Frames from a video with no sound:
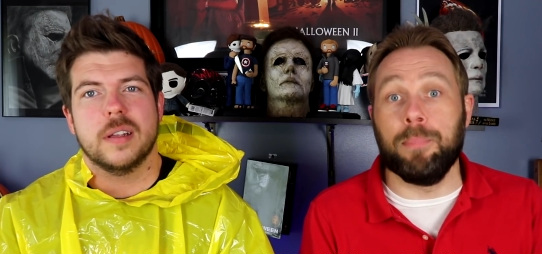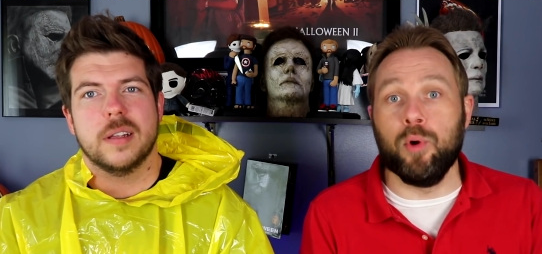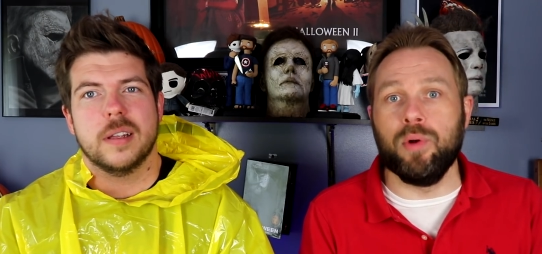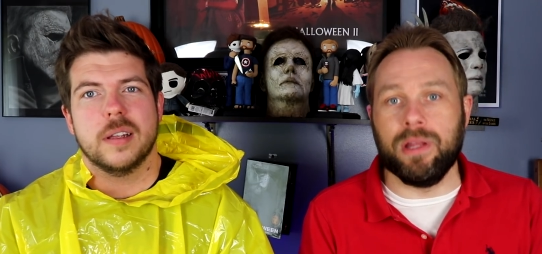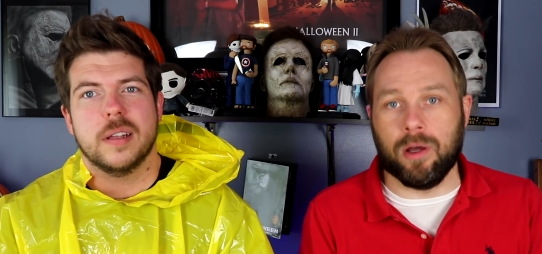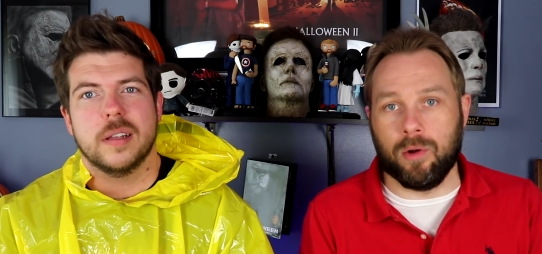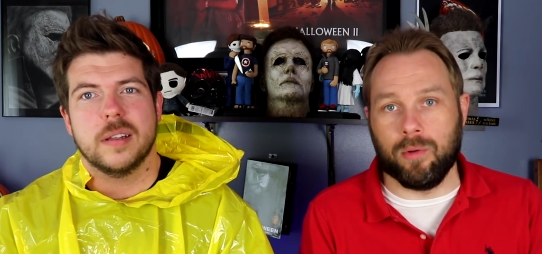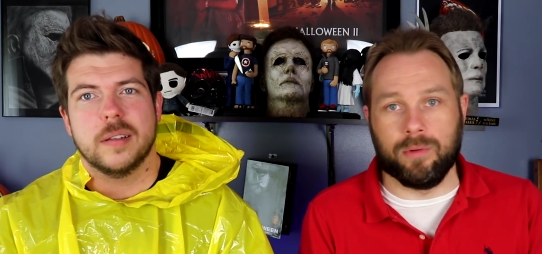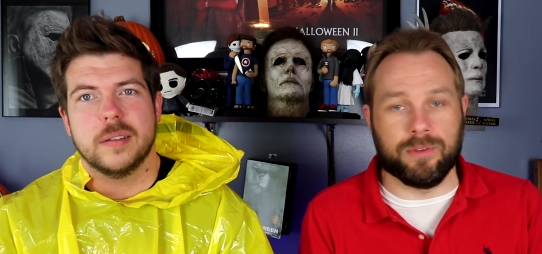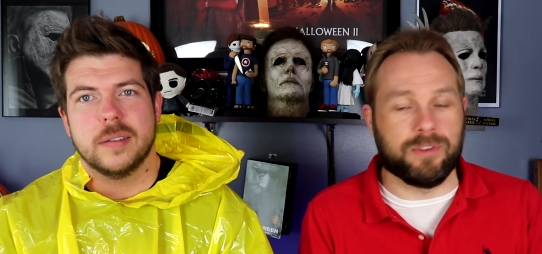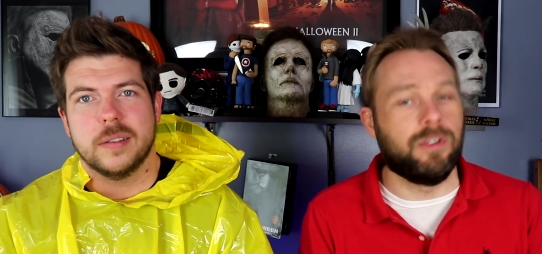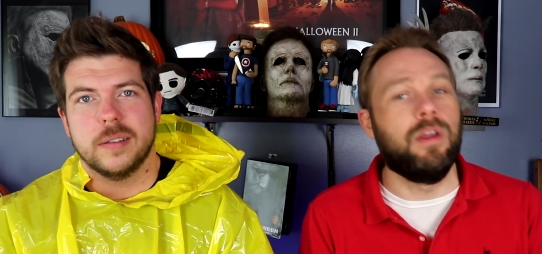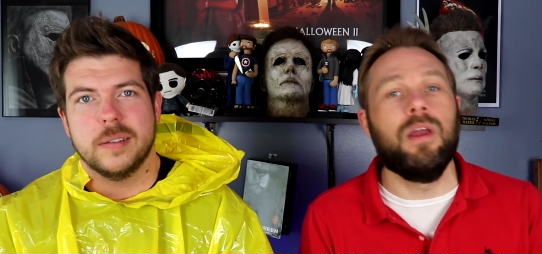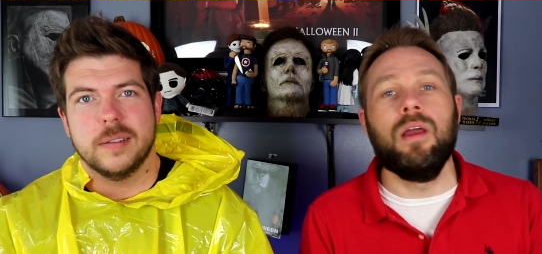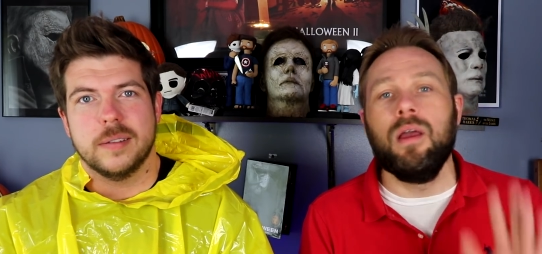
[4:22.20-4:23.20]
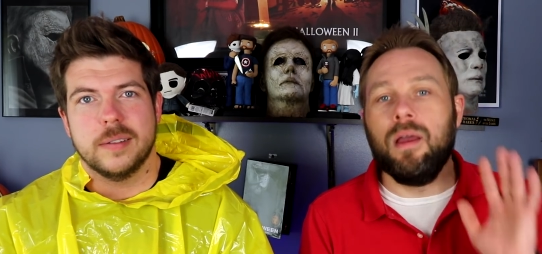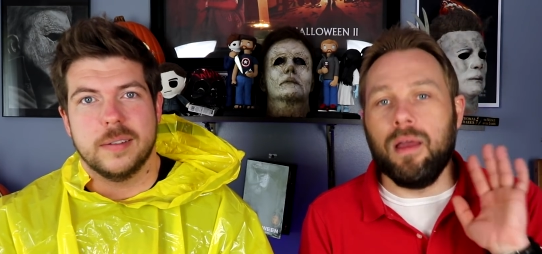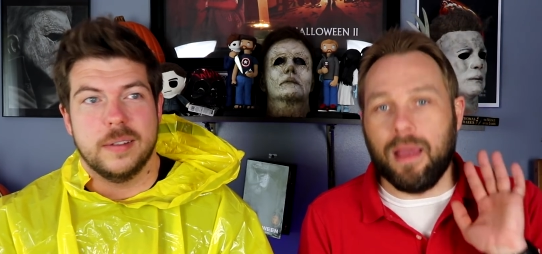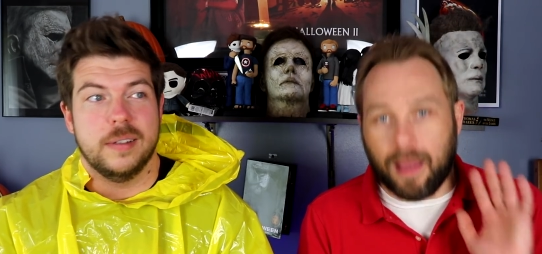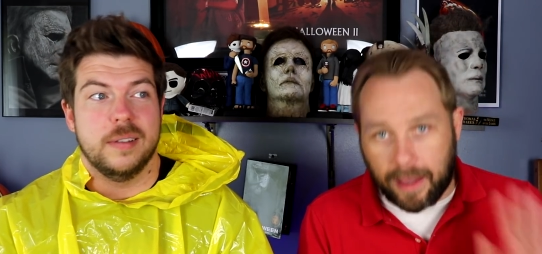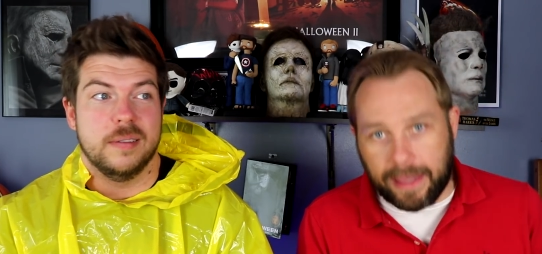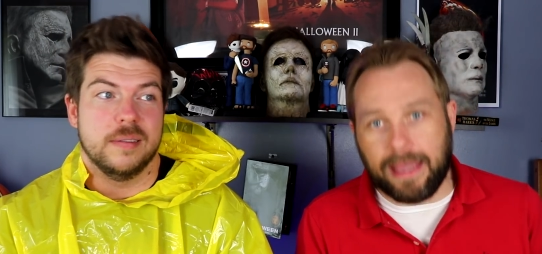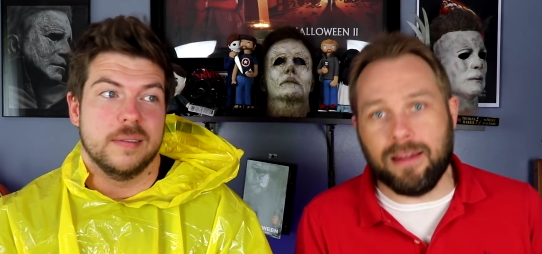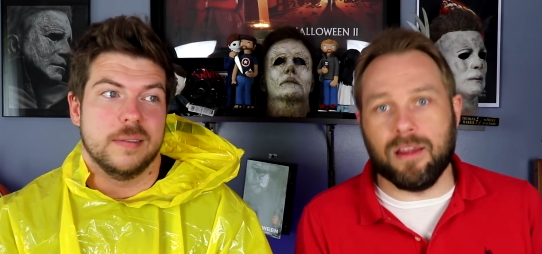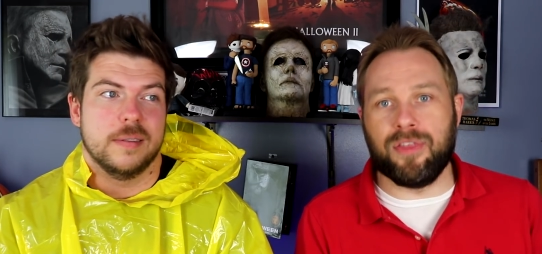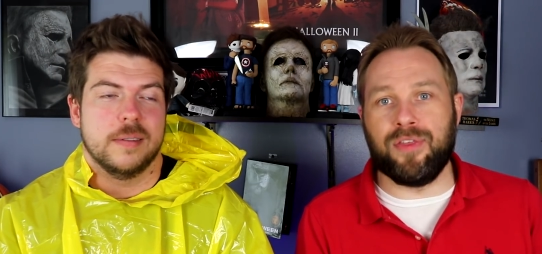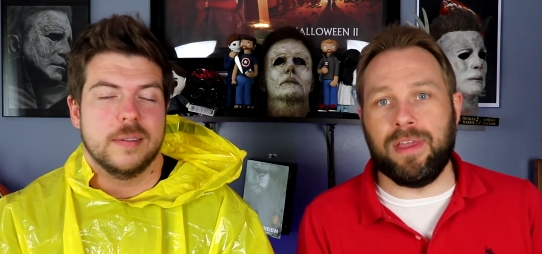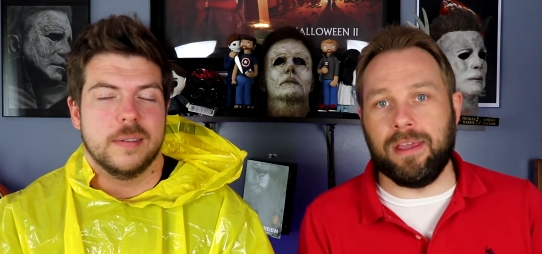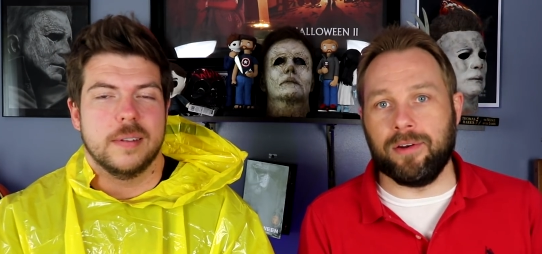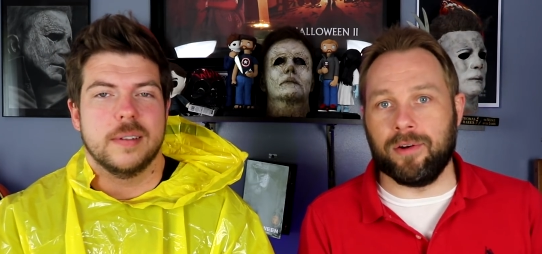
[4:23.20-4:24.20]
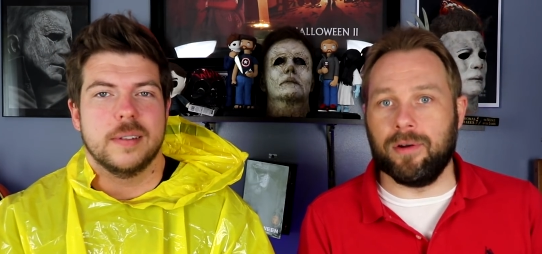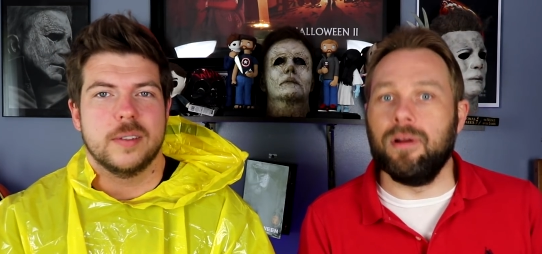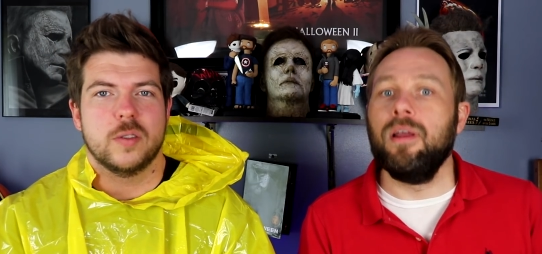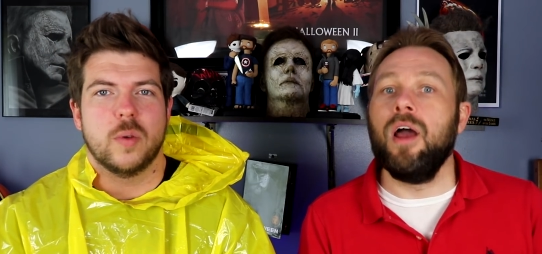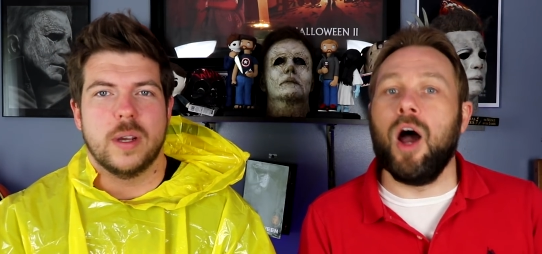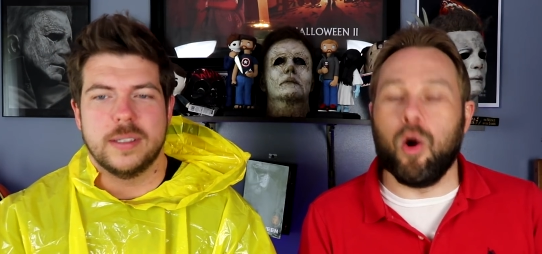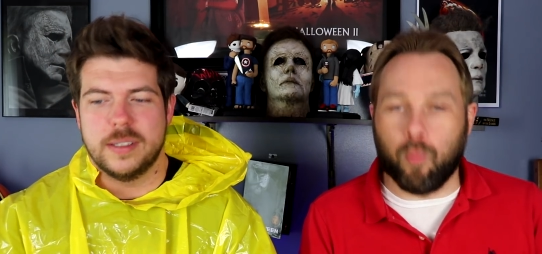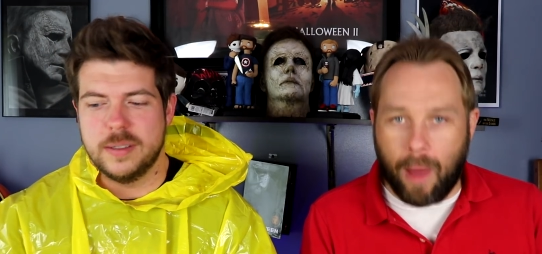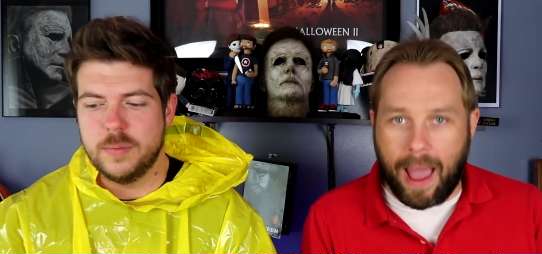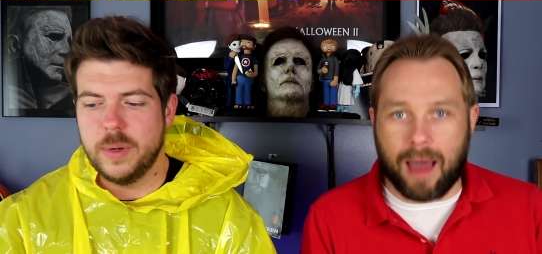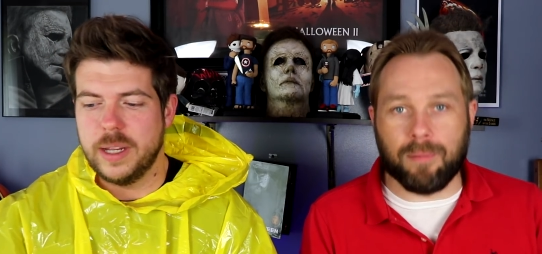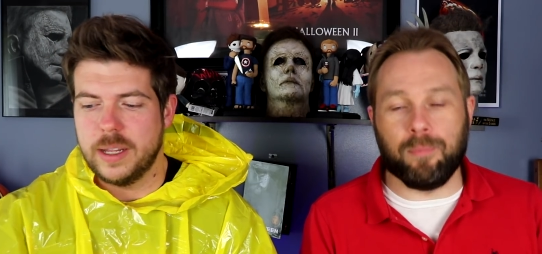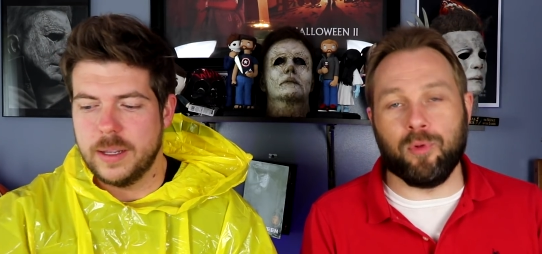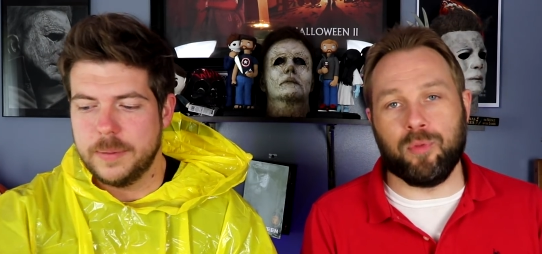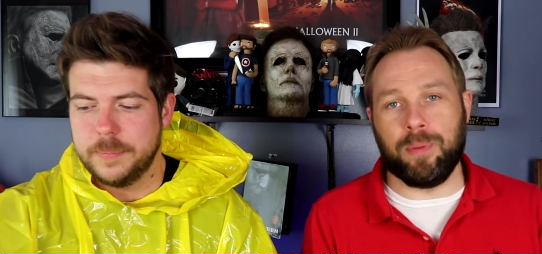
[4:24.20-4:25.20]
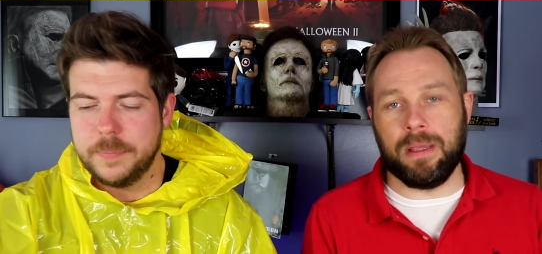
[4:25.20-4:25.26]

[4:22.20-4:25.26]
Speaker 1: booty holes in the theater, Twice around with